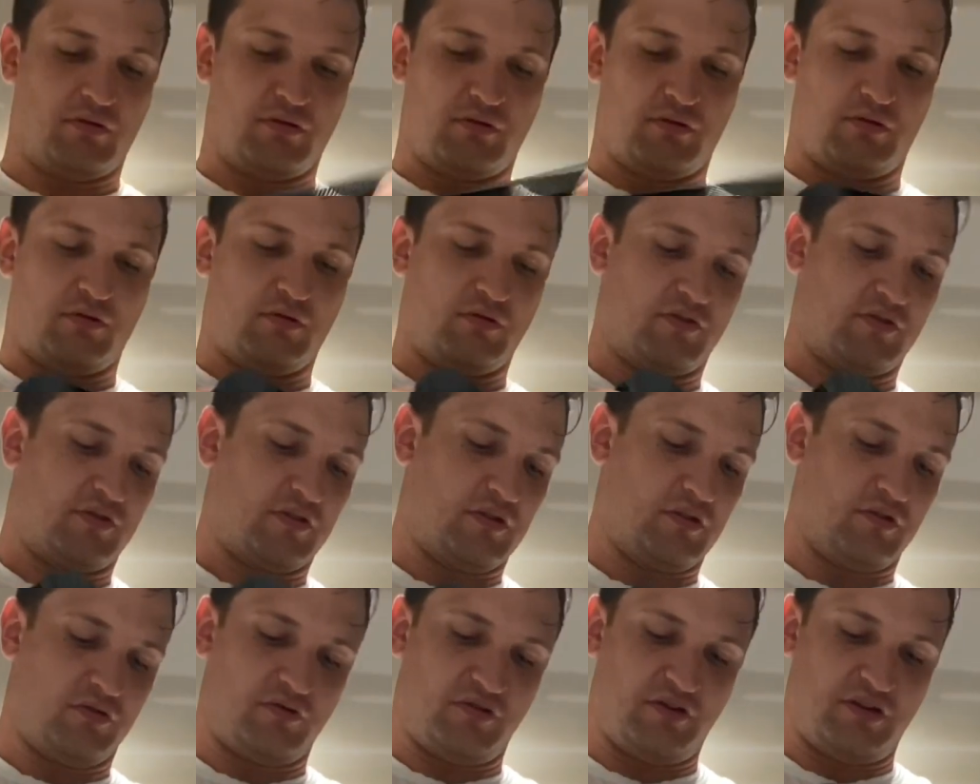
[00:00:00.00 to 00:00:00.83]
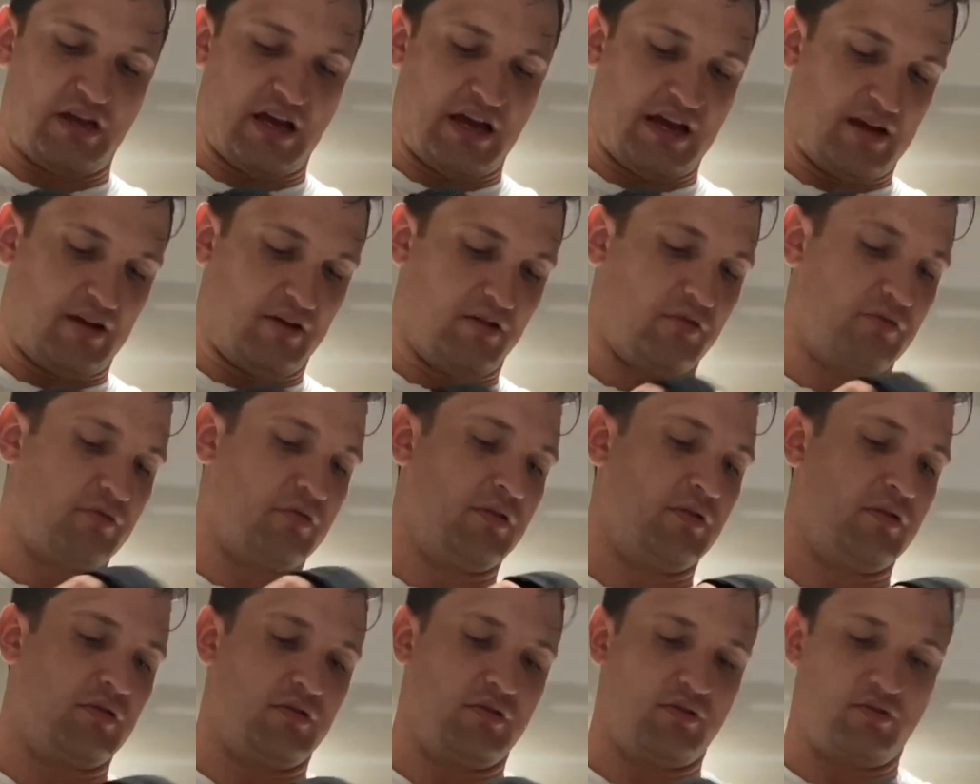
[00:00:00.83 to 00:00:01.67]
Let's go
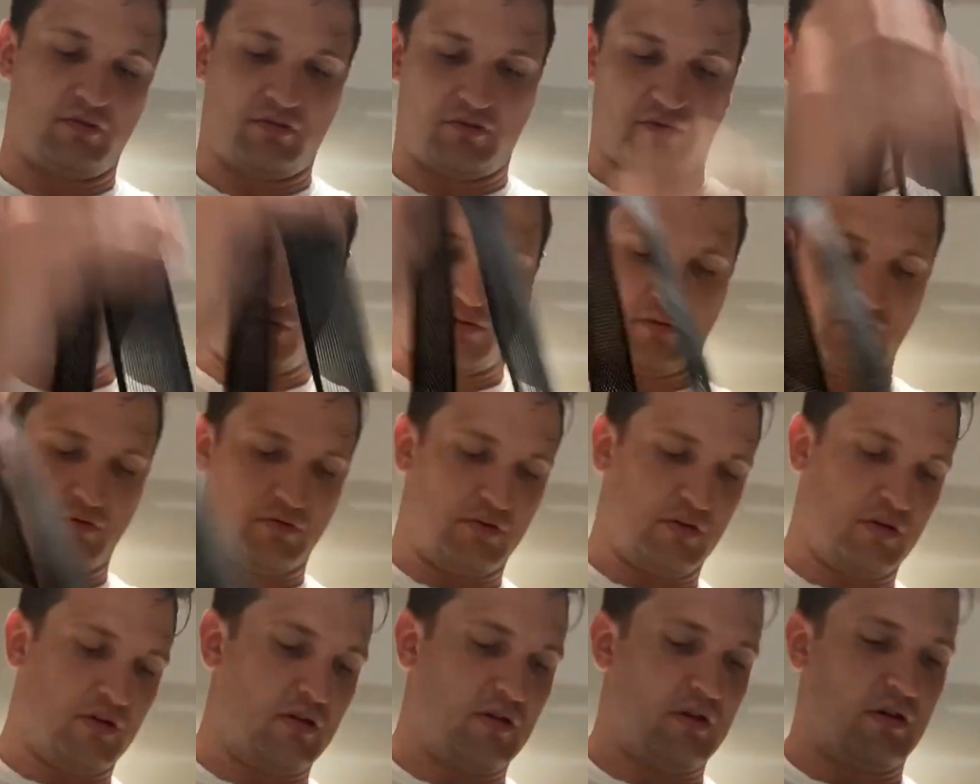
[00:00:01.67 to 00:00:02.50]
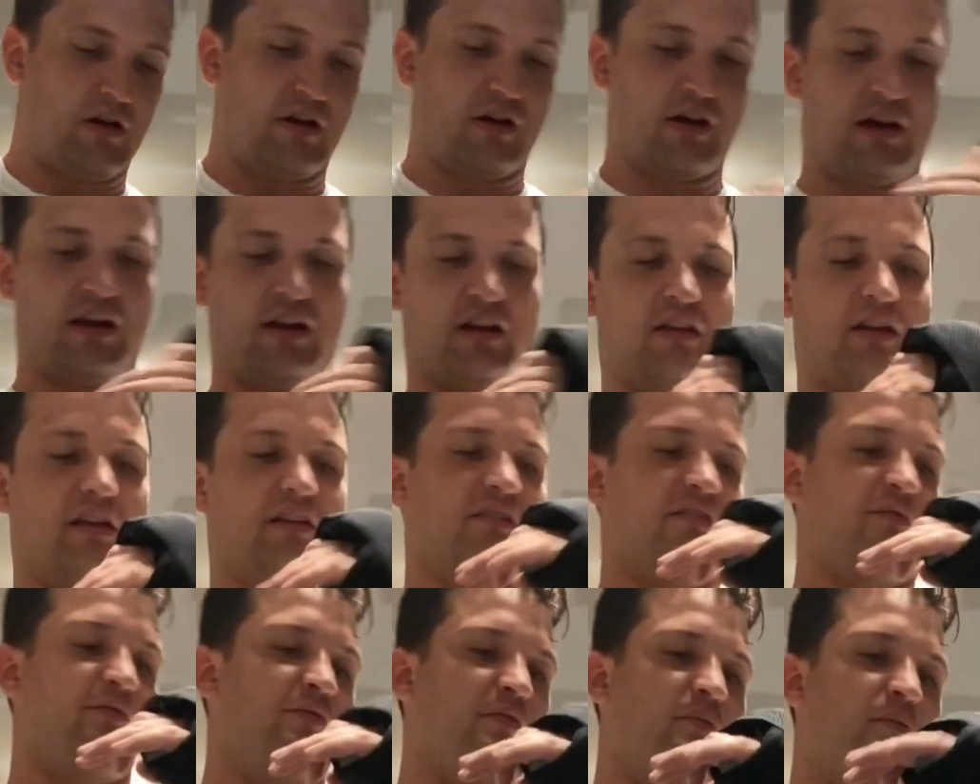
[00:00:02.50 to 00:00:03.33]
down. I got to
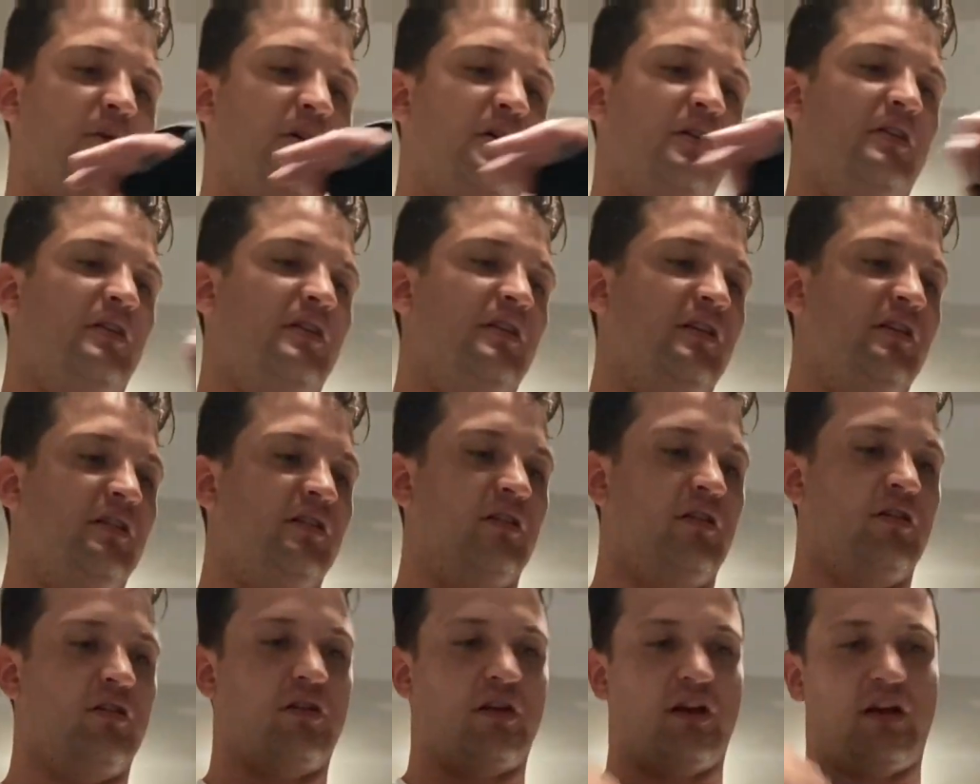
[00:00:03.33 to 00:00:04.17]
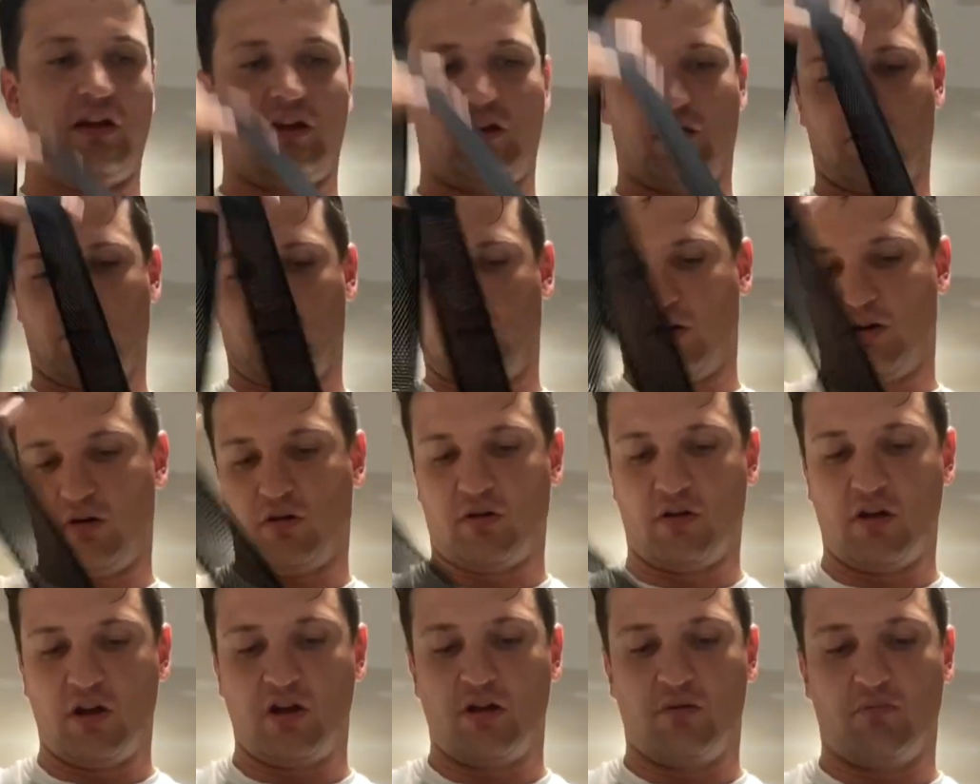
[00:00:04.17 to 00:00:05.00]
catch it from underneath. Okay, here we
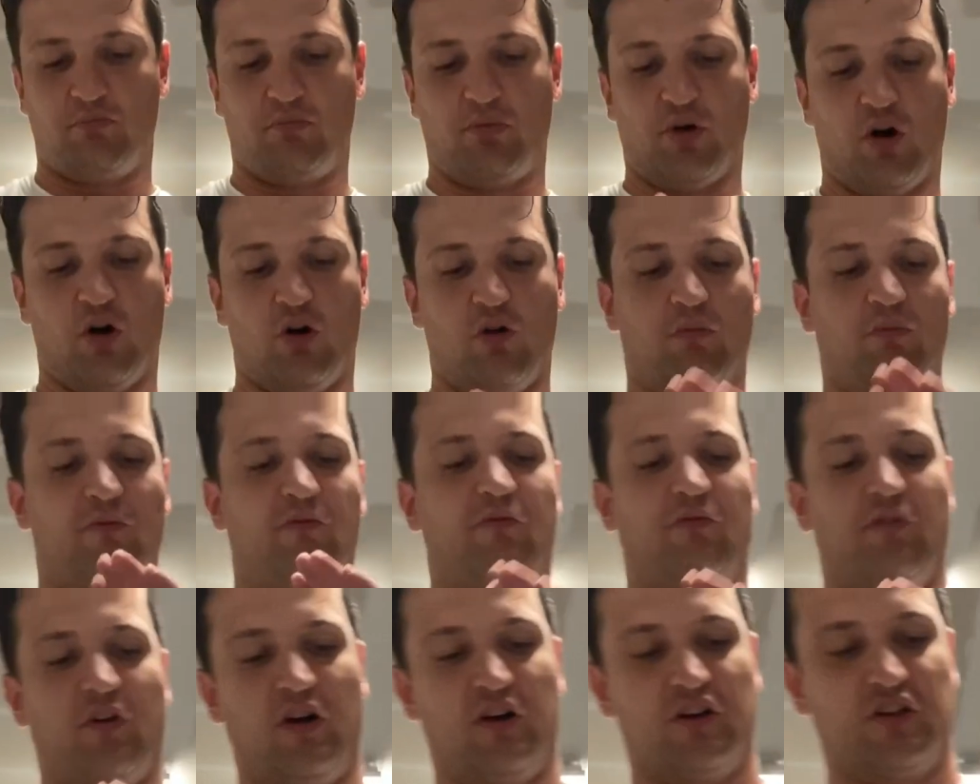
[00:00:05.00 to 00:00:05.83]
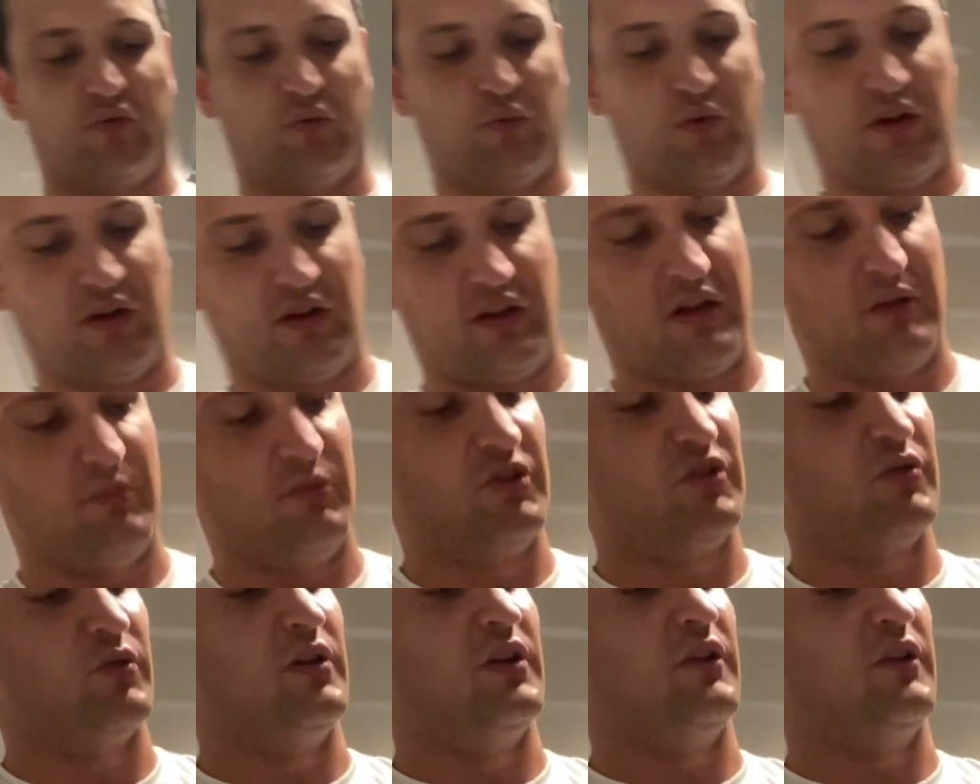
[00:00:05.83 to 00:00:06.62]
go. Boom, first one, in between the